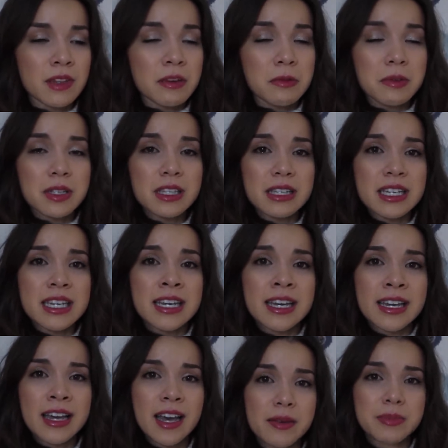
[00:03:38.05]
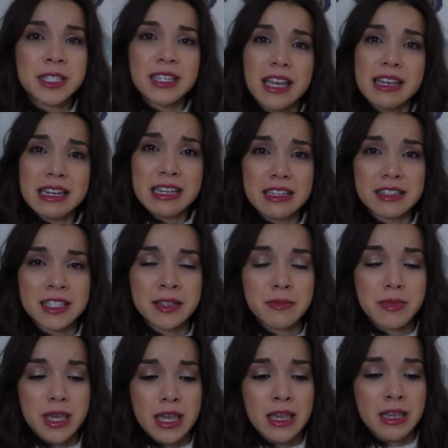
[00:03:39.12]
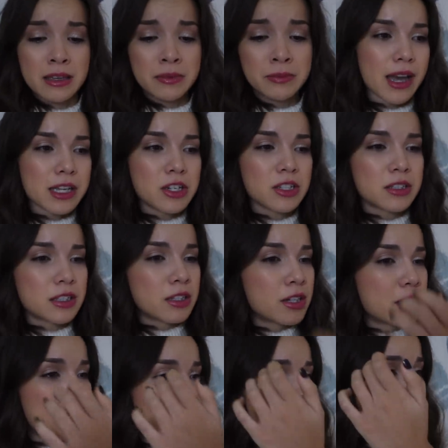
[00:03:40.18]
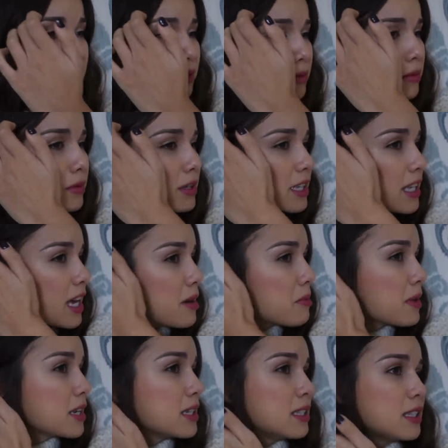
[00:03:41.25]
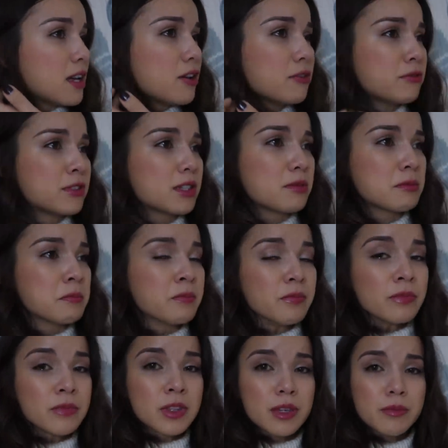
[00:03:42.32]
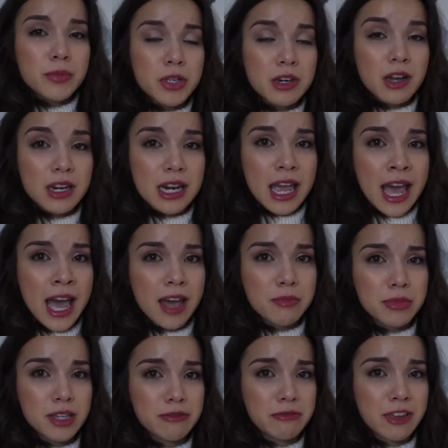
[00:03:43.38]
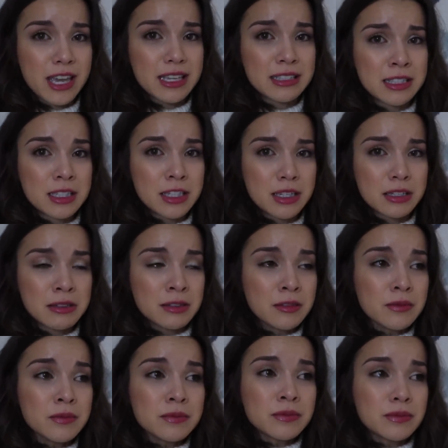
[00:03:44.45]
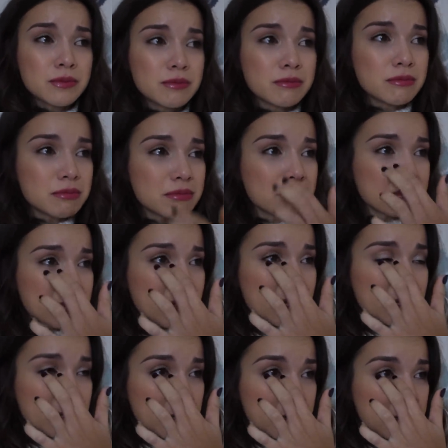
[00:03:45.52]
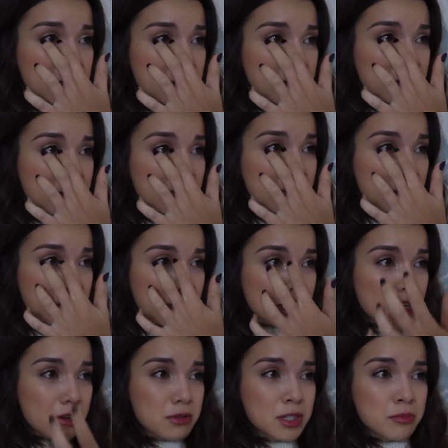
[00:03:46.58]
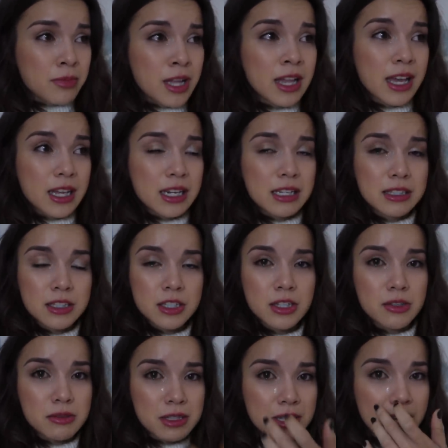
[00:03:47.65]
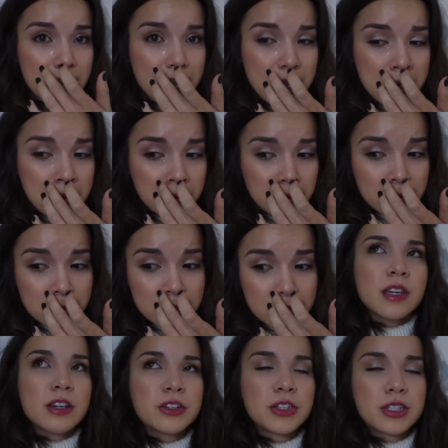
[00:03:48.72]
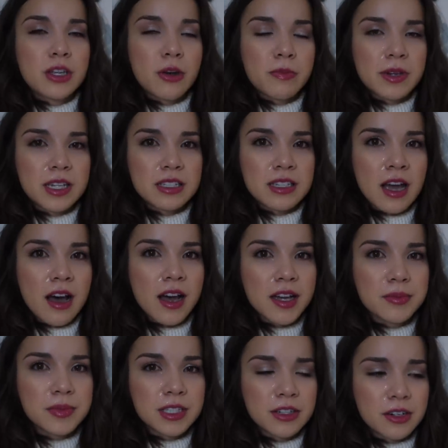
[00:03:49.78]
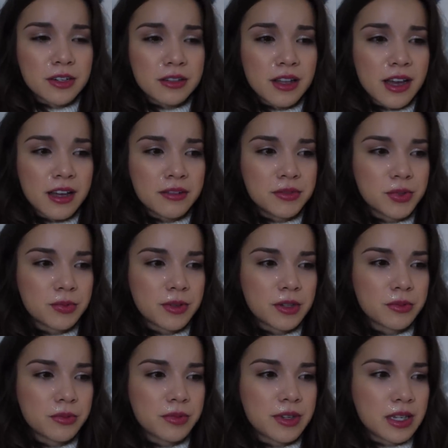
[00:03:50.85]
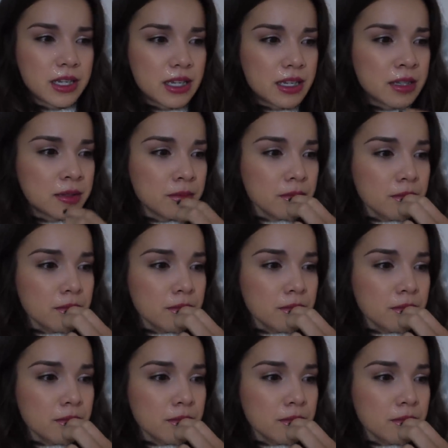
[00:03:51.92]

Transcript: really upsetting to me. I just couldn't get myself to put on a happy face to shoot the video that I was planning to do today. There's so many times in our lives where we